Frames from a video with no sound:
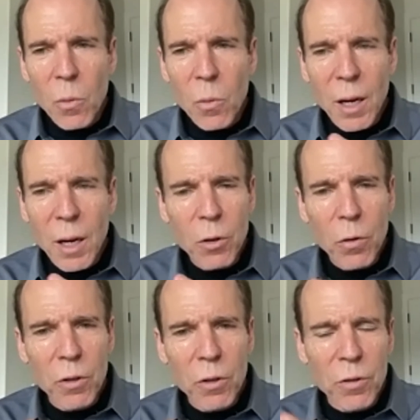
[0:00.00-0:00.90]
we could have
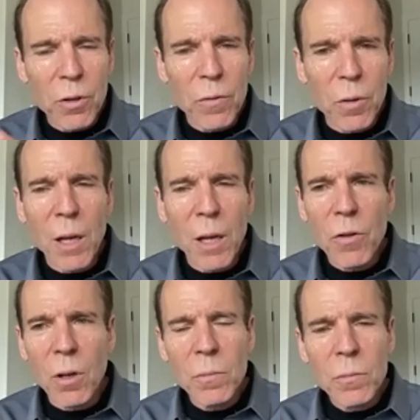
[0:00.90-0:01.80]
increased risk of
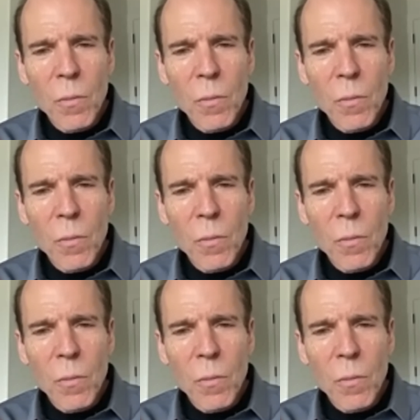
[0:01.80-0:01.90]
dementia